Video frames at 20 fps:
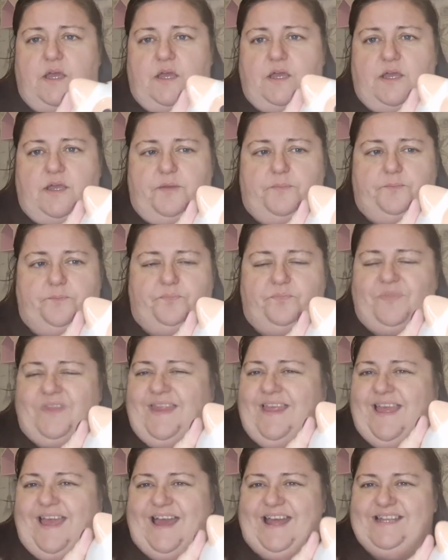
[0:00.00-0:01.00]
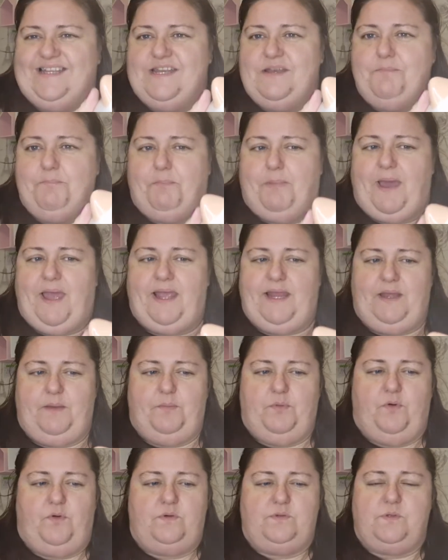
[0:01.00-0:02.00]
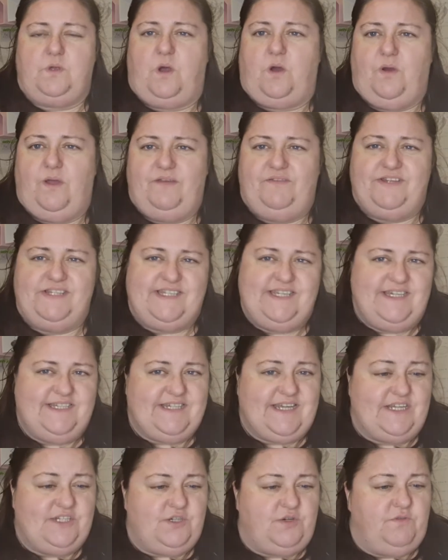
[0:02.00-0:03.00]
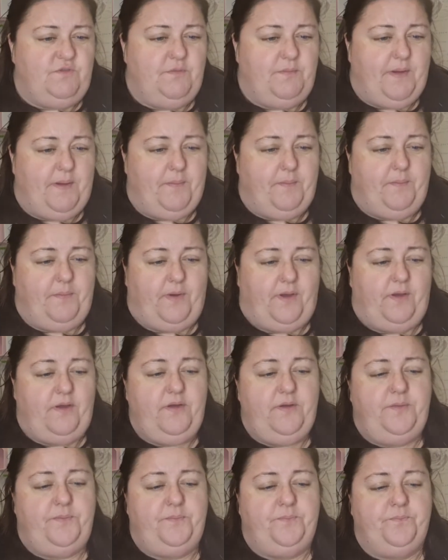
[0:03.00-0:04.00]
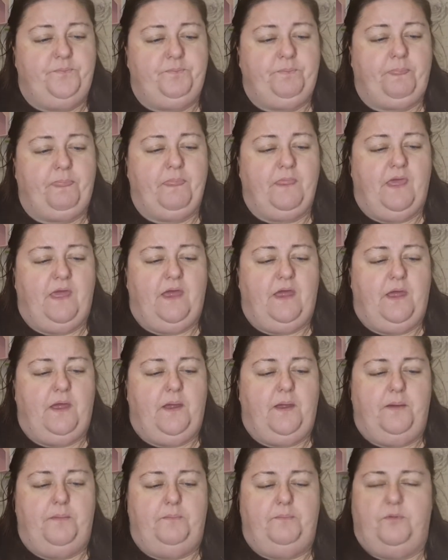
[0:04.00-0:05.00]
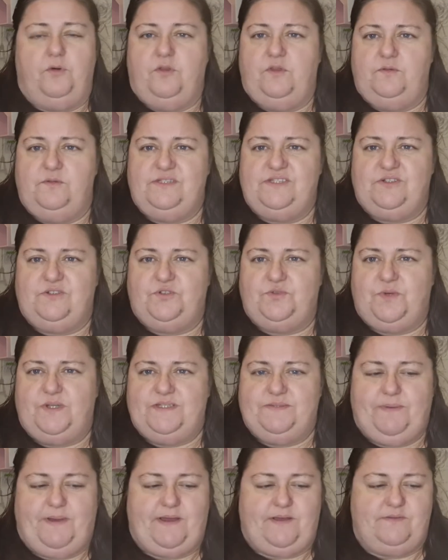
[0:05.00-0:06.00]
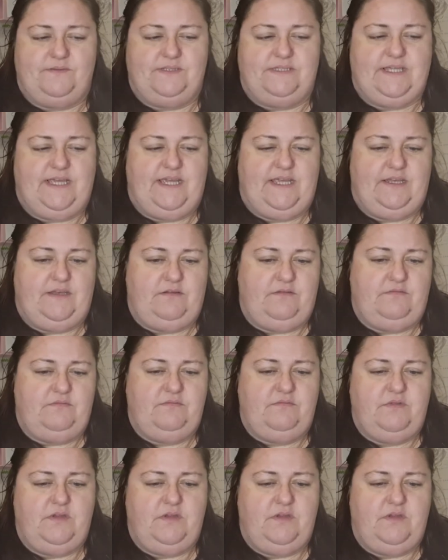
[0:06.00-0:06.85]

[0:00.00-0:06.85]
I didn't buy any books, or if I did I don't remember, but there was still £20 in